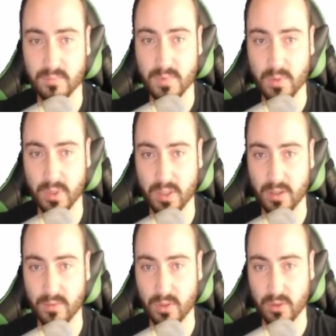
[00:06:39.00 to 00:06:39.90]
We can
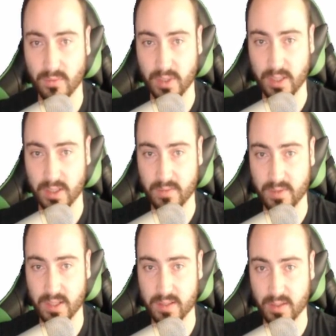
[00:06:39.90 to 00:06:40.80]
hover over any of
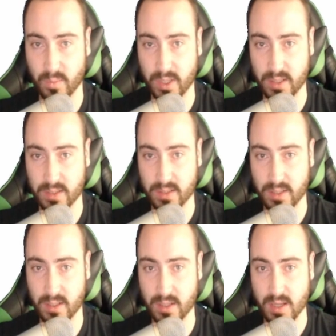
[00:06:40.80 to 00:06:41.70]
these and we can
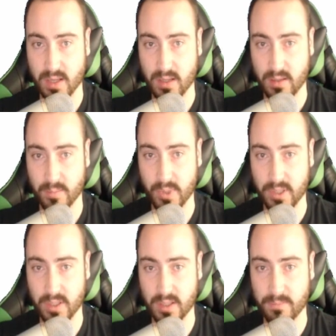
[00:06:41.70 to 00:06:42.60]
see
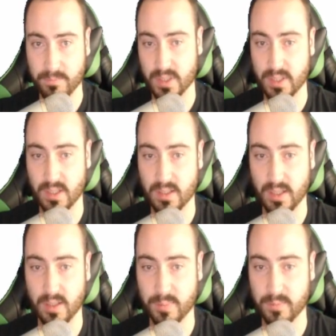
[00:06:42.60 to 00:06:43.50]
button, see the
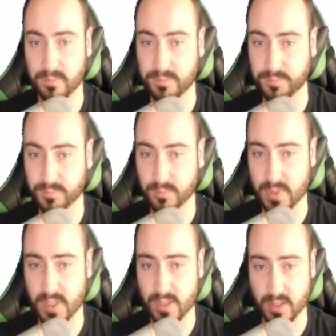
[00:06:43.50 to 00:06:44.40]
type,
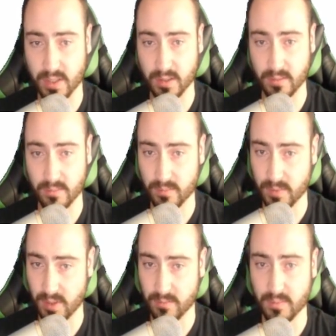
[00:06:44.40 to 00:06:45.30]
positioning,
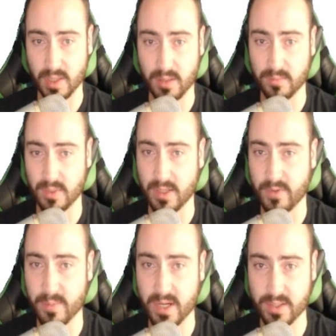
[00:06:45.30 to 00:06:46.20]
the
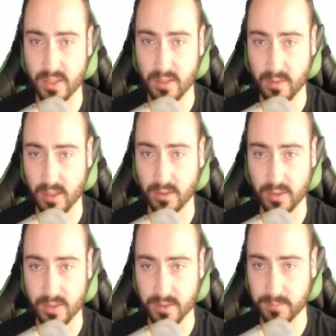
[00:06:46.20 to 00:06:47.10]
information, the
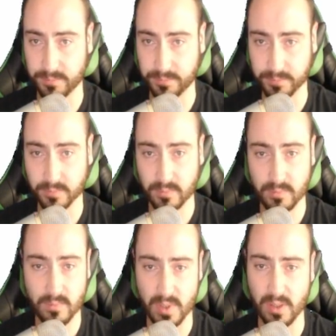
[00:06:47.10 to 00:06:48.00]
colors,
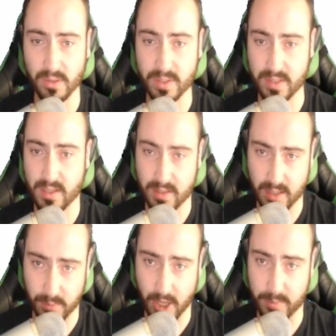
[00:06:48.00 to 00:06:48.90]
all the CSS
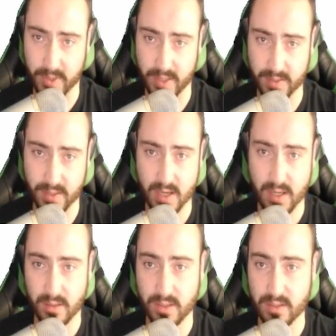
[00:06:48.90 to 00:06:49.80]
properties
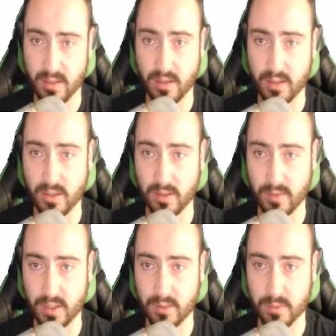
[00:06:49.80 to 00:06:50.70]
just on
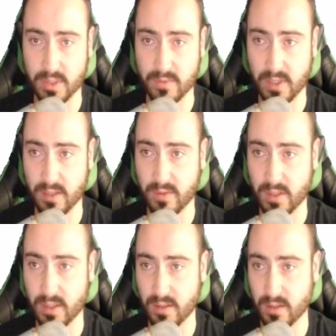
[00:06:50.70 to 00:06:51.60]
hover, which is very,
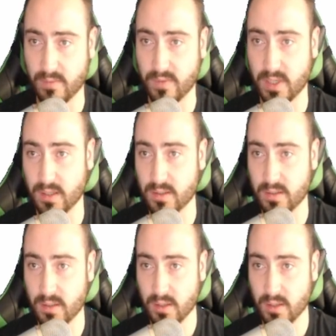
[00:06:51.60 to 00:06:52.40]
very convenient.